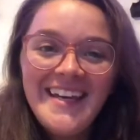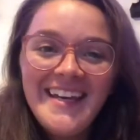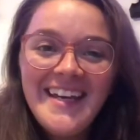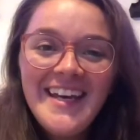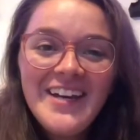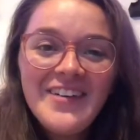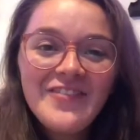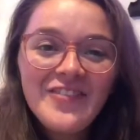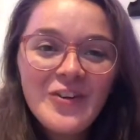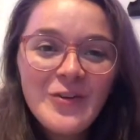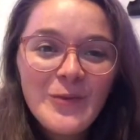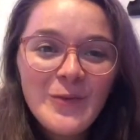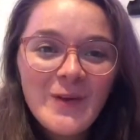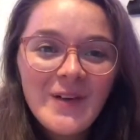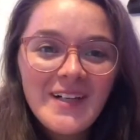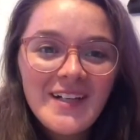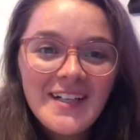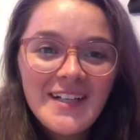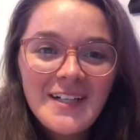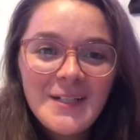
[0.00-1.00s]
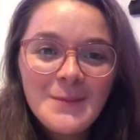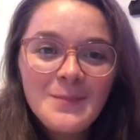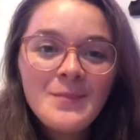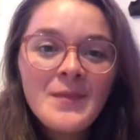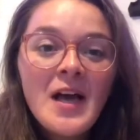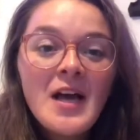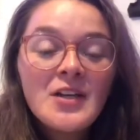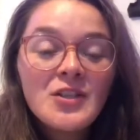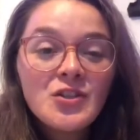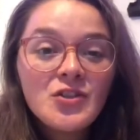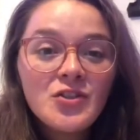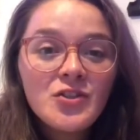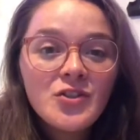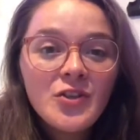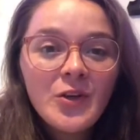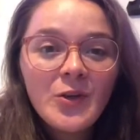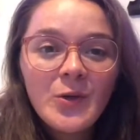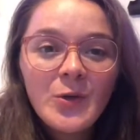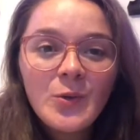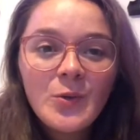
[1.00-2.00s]
Hi everyone!
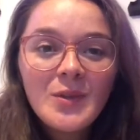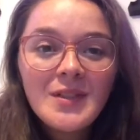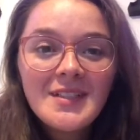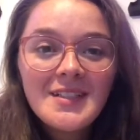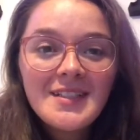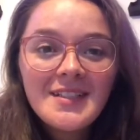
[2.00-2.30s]
So